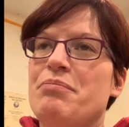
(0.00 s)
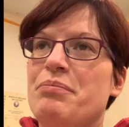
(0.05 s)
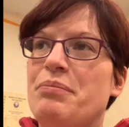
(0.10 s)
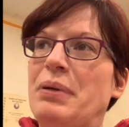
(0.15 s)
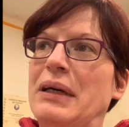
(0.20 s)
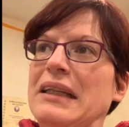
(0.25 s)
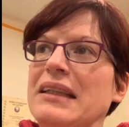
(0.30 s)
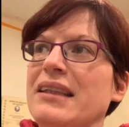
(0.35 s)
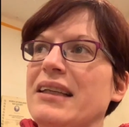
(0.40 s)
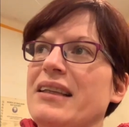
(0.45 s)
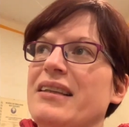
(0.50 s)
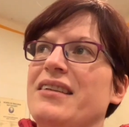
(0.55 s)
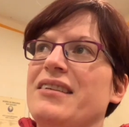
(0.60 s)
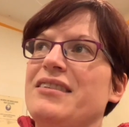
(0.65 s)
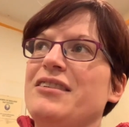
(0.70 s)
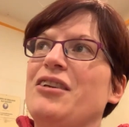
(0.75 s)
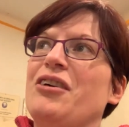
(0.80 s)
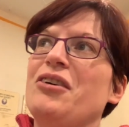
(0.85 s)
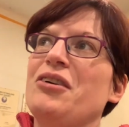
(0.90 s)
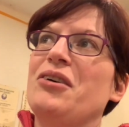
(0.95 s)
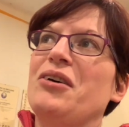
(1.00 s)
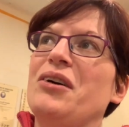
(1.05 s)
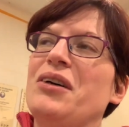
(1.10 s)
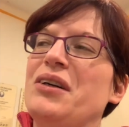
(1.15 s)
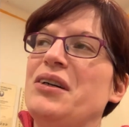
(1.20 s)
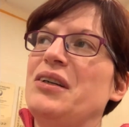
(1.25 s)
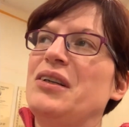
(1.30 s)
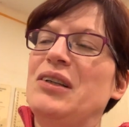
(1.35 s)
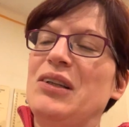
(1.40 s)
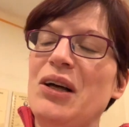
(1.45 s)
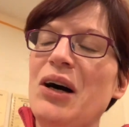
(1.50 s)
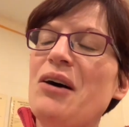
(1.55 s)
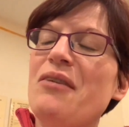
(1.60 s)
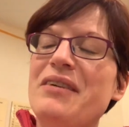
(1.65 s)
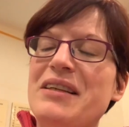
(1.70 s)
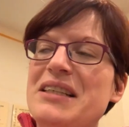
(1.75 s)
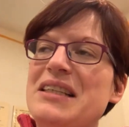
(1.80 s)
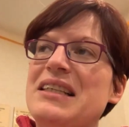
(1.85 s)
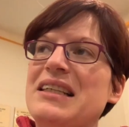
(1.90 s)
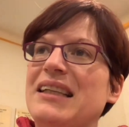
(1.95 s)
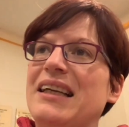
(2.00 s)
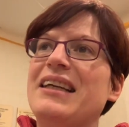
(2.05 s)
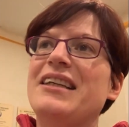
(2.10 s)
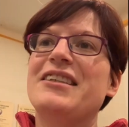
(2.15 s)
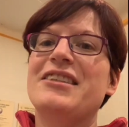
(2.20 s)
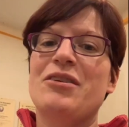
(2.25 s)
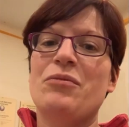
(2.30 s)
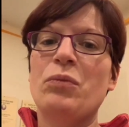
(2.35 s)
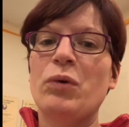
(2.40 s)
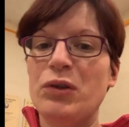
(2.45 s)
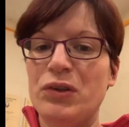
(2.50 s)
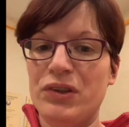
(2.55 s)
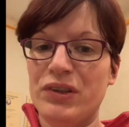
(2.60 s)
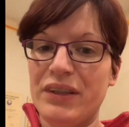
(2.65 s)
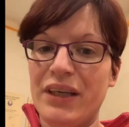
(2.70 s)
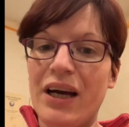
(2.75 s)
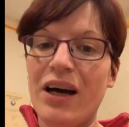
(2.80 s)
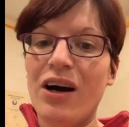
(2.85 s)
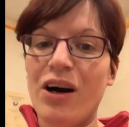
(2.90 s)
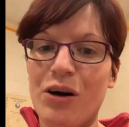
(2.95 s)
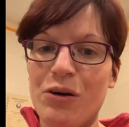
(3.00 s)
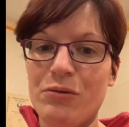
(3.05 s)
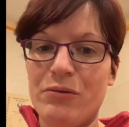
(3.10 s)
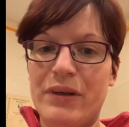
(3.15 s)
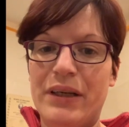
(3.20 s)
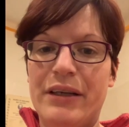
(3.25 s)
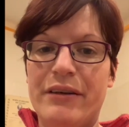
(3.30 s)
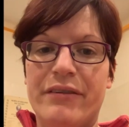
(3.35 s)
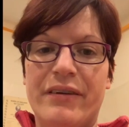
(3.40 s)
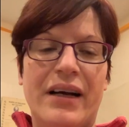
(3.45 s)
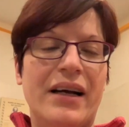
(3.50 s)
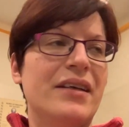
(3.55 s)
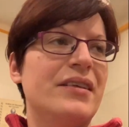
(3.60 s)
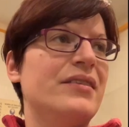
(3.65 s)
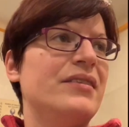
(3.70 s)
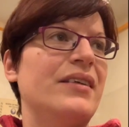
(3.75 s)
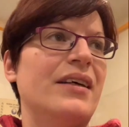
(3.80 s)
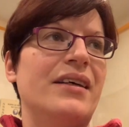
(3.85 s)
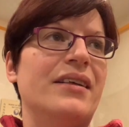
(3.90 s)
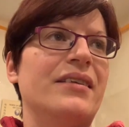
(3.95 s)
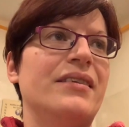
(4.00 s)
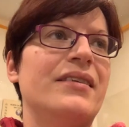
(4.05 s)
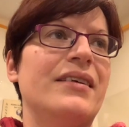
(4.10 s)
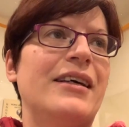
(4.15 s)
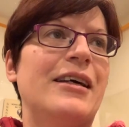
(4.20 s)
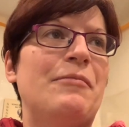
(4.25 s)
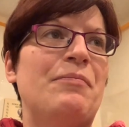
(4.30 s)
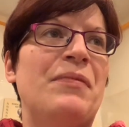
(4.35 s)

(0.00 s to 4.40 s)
building that's not got a lot of insulation will just get hot really fast, and